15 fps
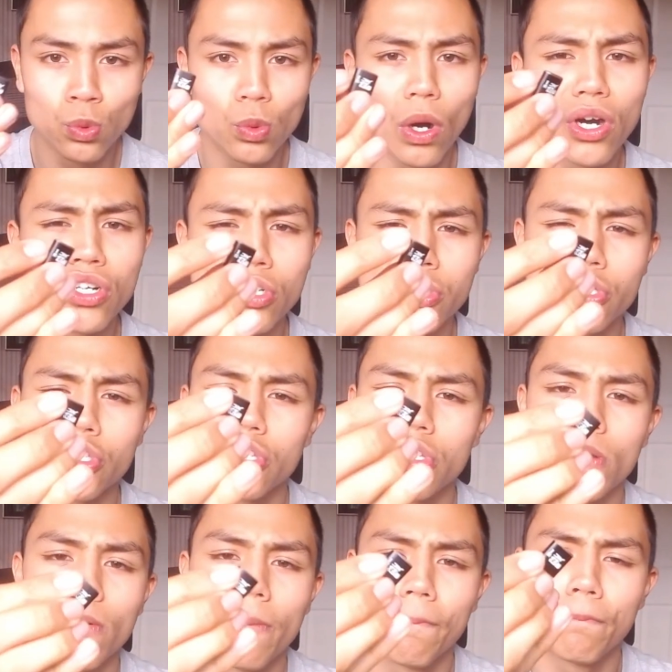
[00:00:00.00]

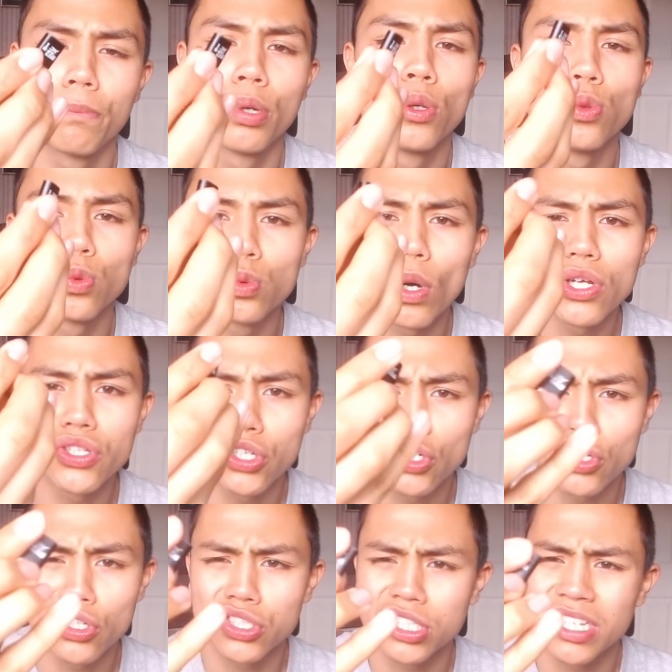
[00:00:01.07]

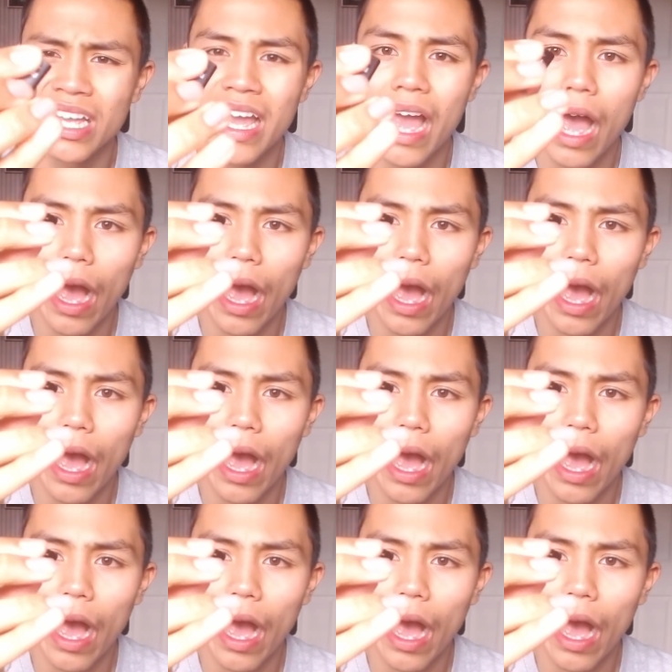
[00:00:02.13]
product